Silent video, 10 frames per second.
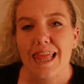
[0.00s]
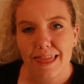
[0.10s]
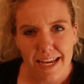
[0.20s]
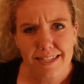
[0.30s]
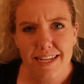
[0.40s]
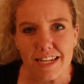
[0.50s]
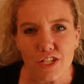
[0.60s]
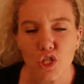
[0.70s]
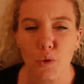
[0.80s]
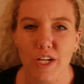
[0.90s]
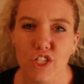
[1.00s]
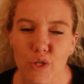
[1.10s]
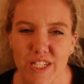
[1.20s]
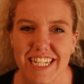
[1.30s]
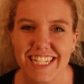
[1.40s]
Let's get into it.
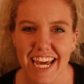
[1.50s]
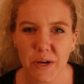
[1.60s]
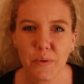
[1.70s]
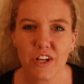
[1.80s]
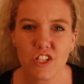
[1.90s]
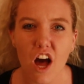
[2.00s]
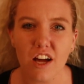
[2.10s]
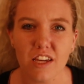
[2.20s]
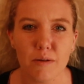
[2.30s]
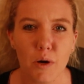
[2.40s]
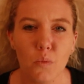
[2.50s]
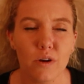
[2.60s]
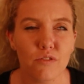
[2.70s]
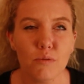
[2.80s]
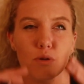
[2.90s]
So today we are talking about
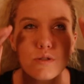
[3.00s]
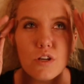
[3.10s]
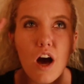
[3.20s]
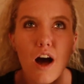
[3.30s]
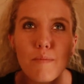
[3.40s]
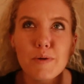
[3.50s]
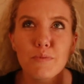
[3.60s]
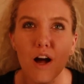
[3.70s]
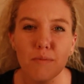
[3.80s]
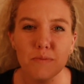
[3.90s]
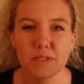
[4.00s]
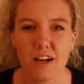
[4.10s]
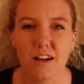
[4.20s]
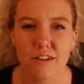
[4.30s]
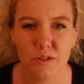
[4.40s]
one of the most common problems
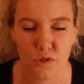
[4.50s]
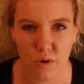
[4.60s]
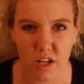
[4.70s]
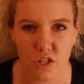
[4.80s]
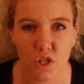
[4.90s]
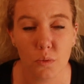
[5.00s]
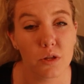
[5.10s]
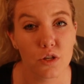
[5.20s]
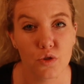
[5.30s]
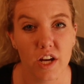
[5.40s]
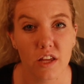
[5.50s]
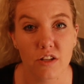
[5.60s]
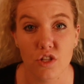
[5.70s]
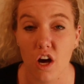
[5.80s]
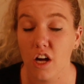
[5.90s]
dog owners run into when they're training
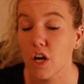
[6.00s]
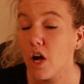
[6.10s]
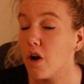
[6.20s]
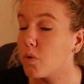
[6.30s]
their dog,